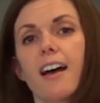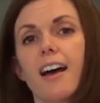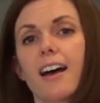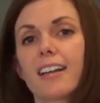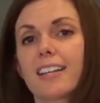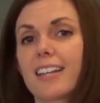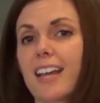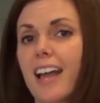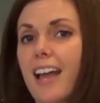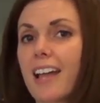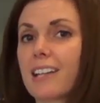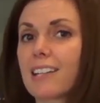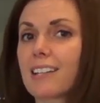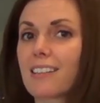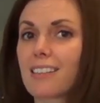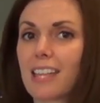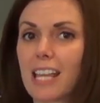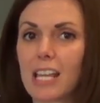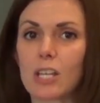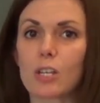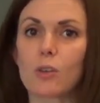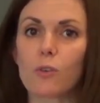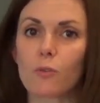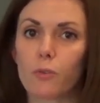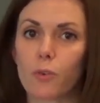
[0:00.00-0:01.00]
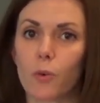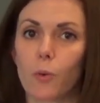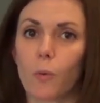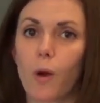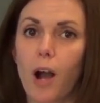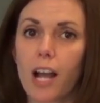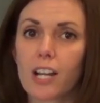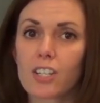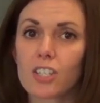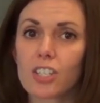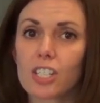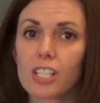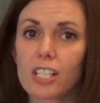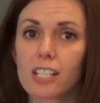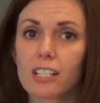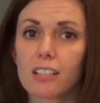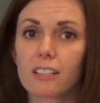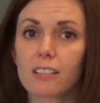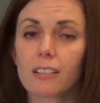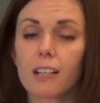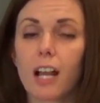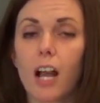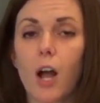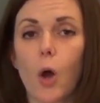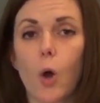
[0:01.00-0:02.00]
Again, thank you for
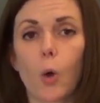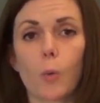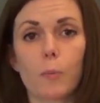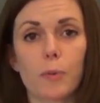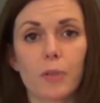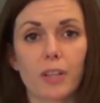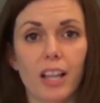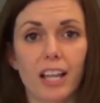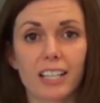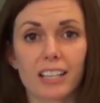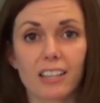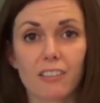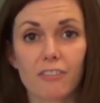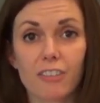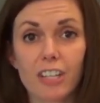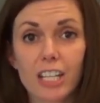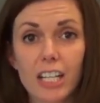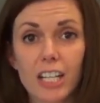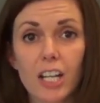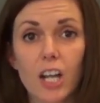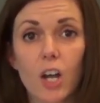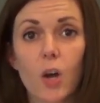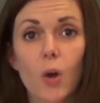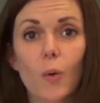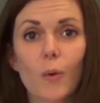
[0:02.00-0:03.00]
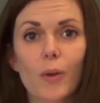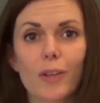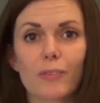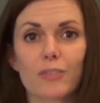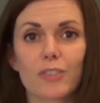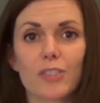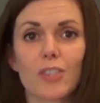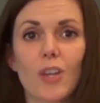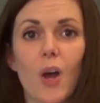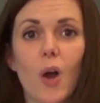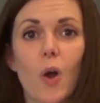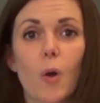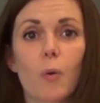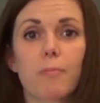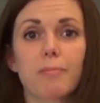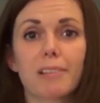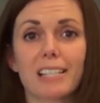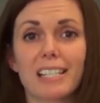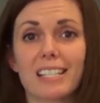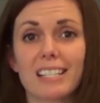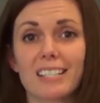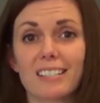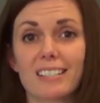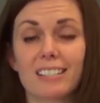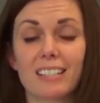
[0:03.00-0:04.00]
watching. I hope you liked the video. If so,
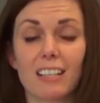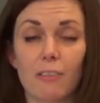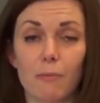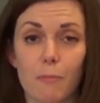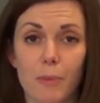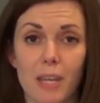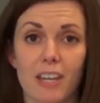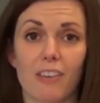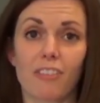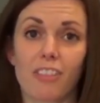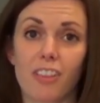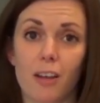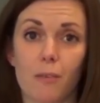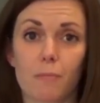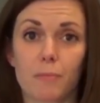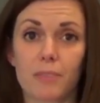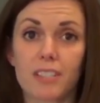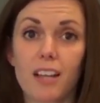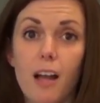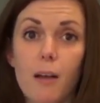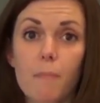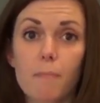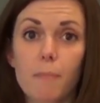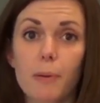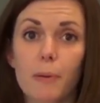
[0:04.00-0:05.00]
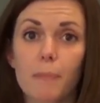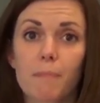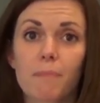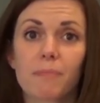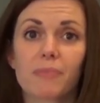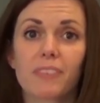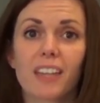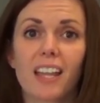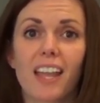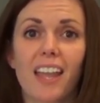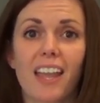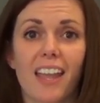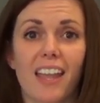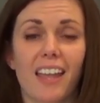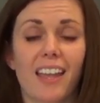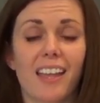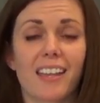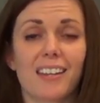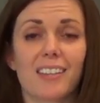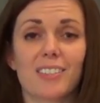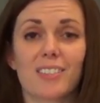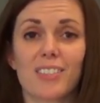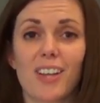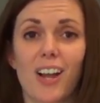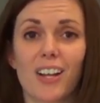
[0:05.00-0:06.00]
please give me a thumbs up
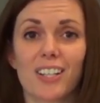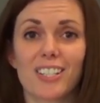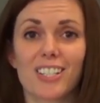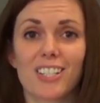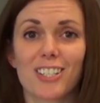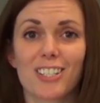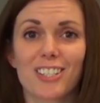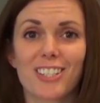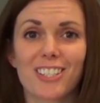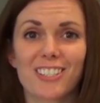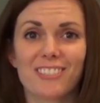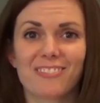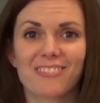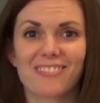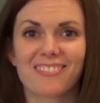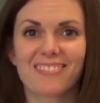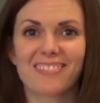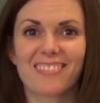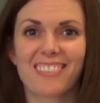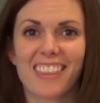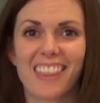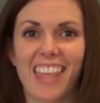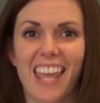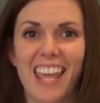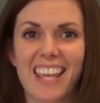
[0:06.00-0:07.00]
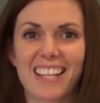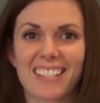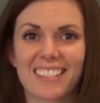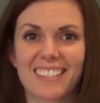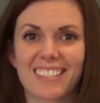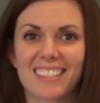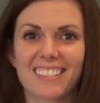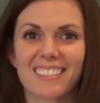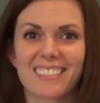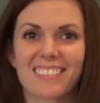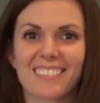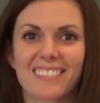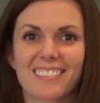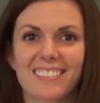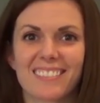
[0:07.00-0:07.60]
and I'll talk to you soon. Thanks.